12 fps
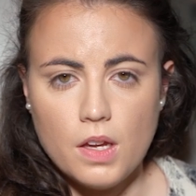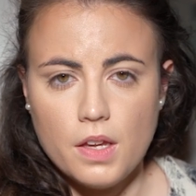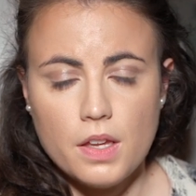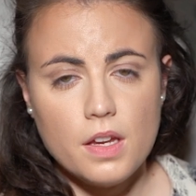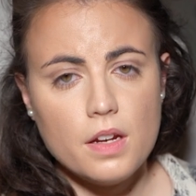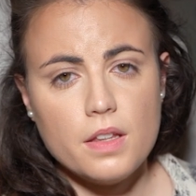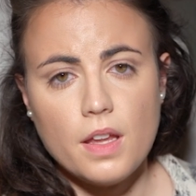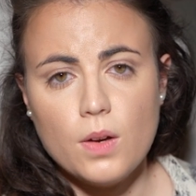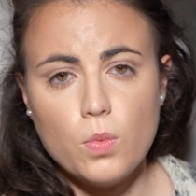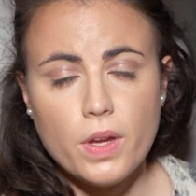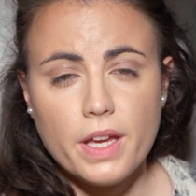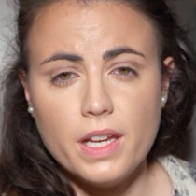Here
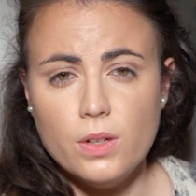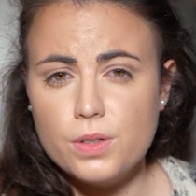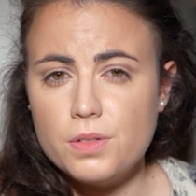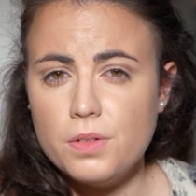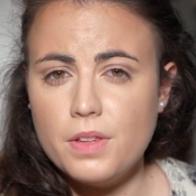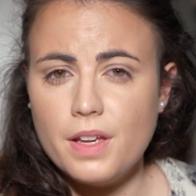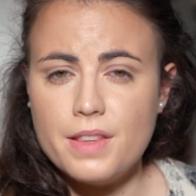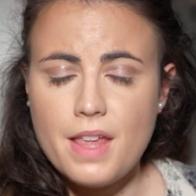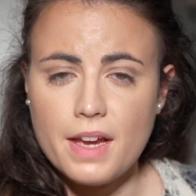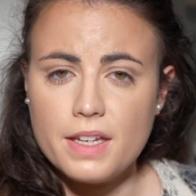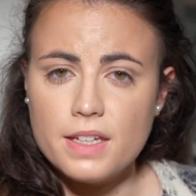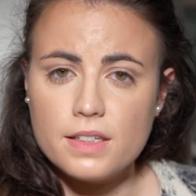then we can look to the
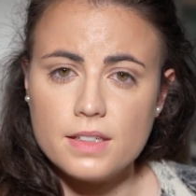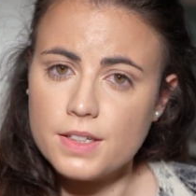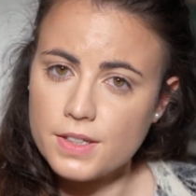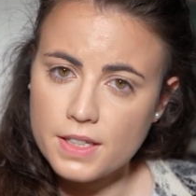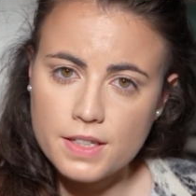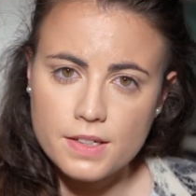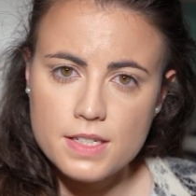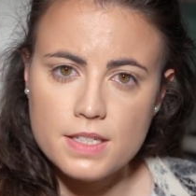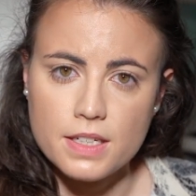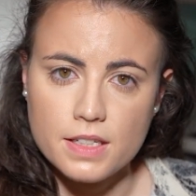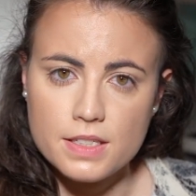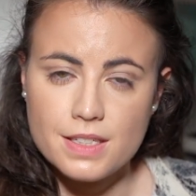technical
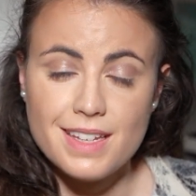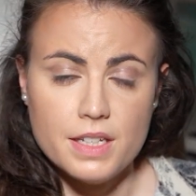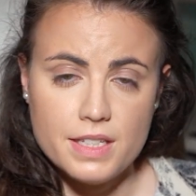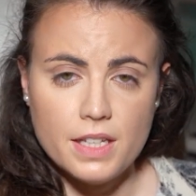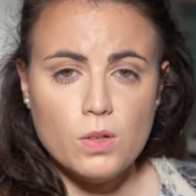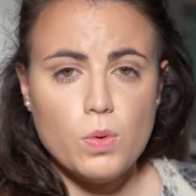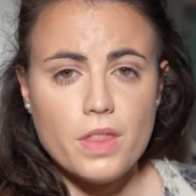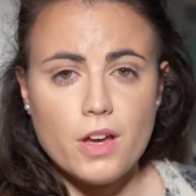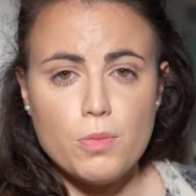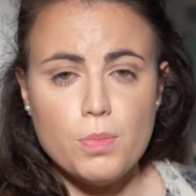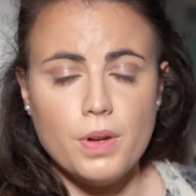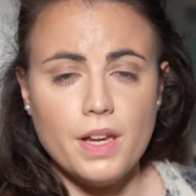characteristics. Still
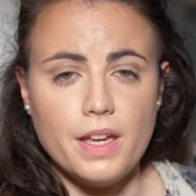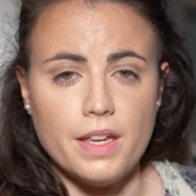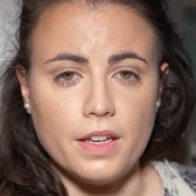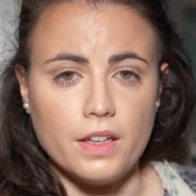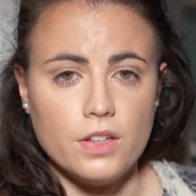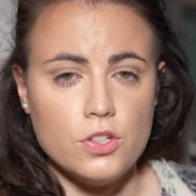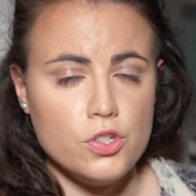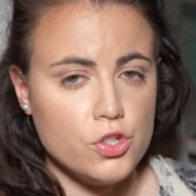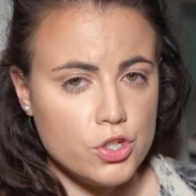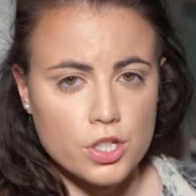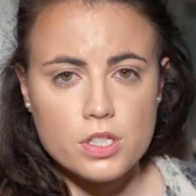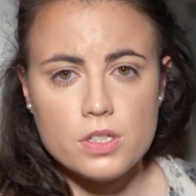without playing,
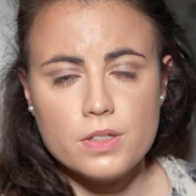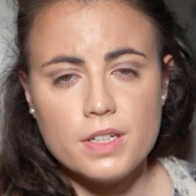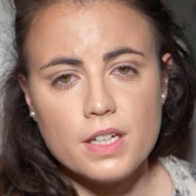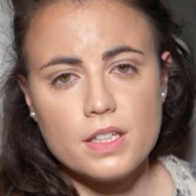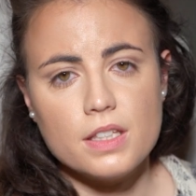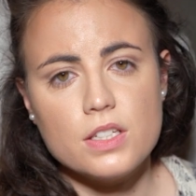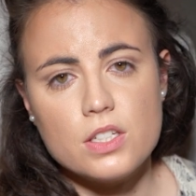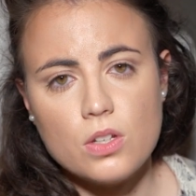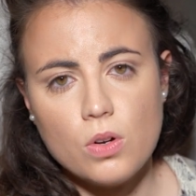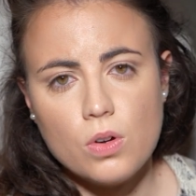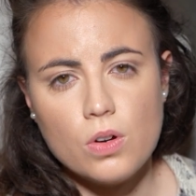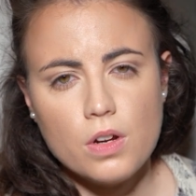just looking at the
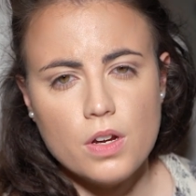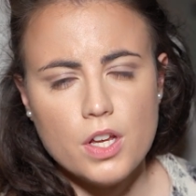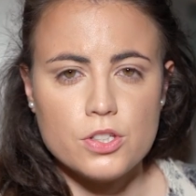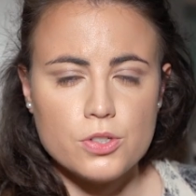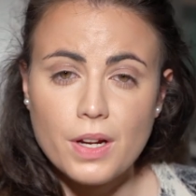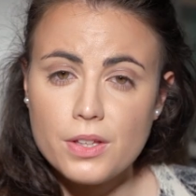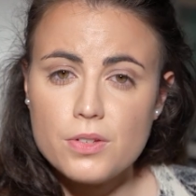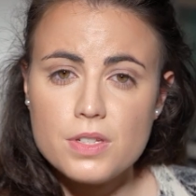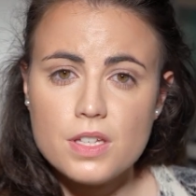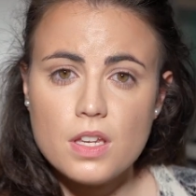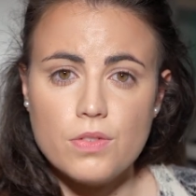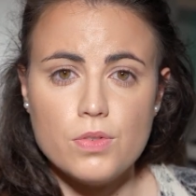score, try to
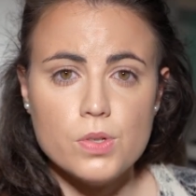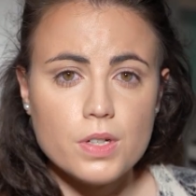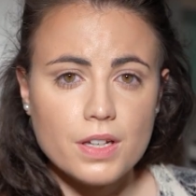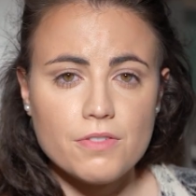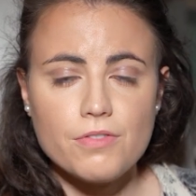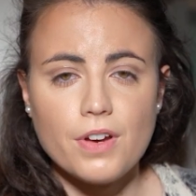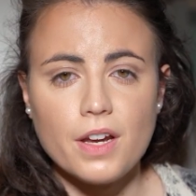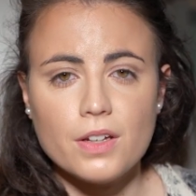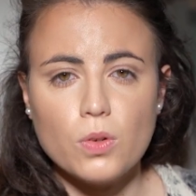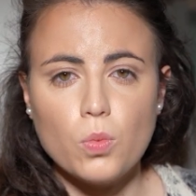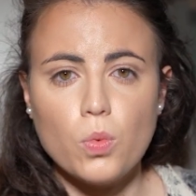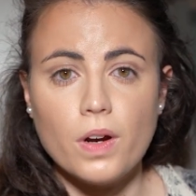see if you can
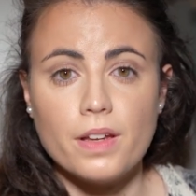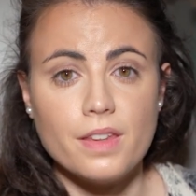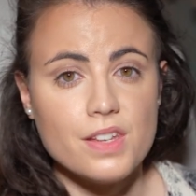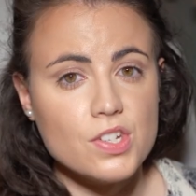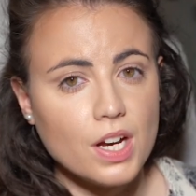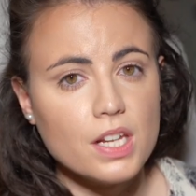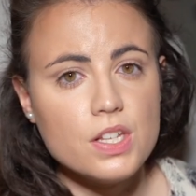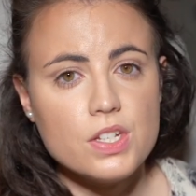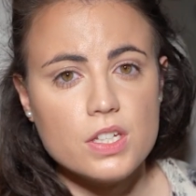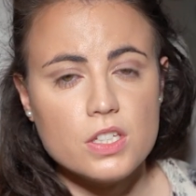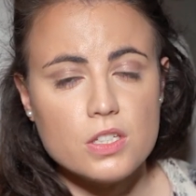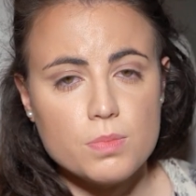find where the
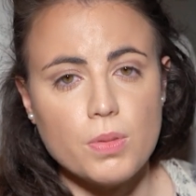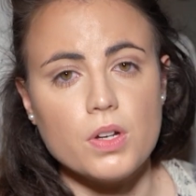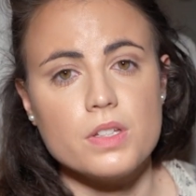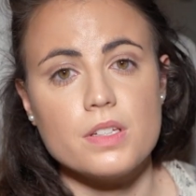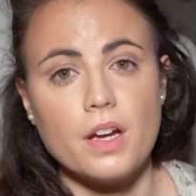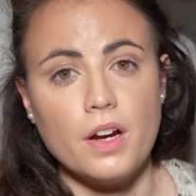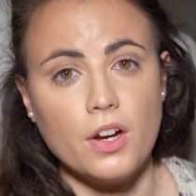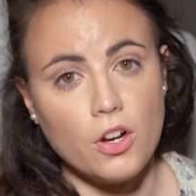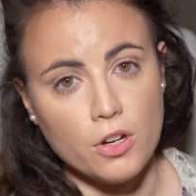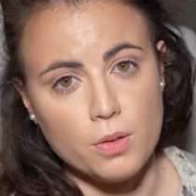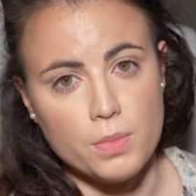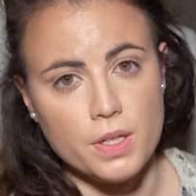challenging spots are
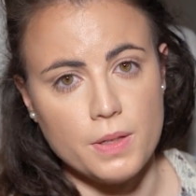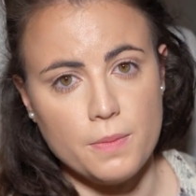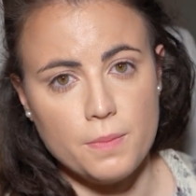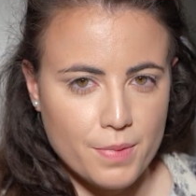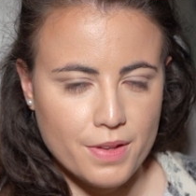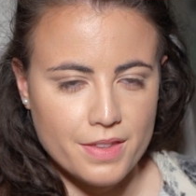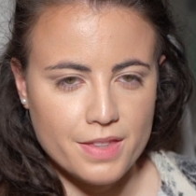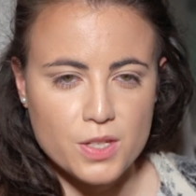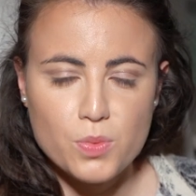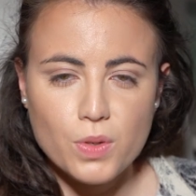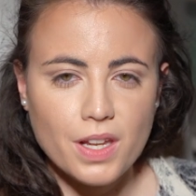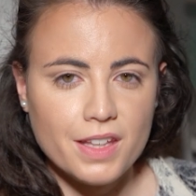gonna be.
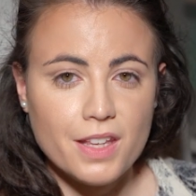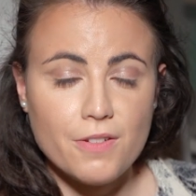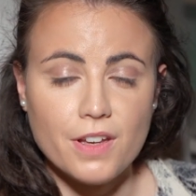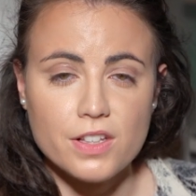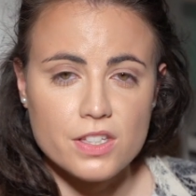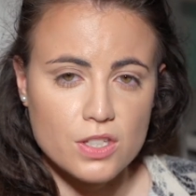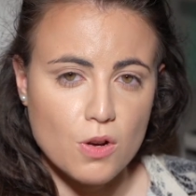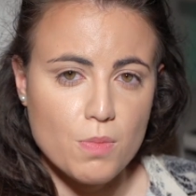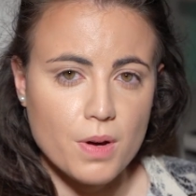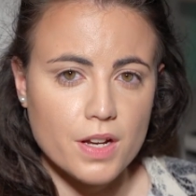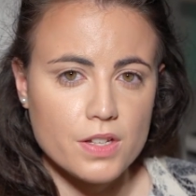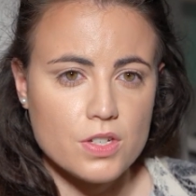This will activate so
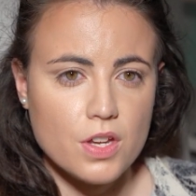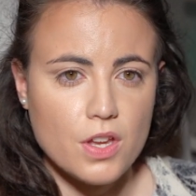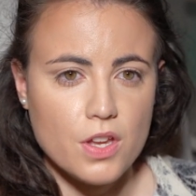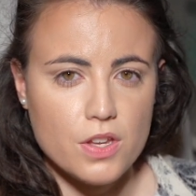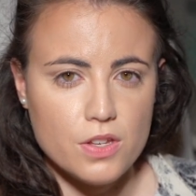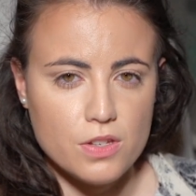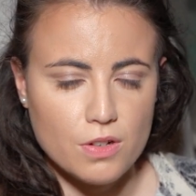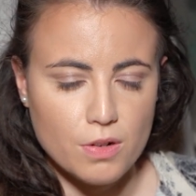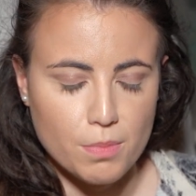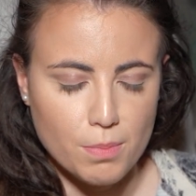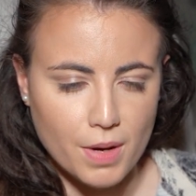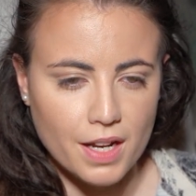much
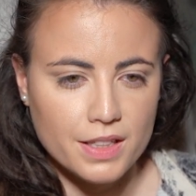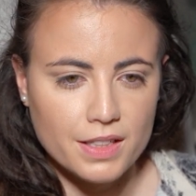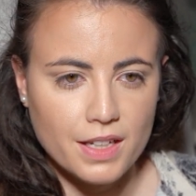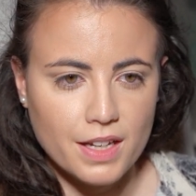your mind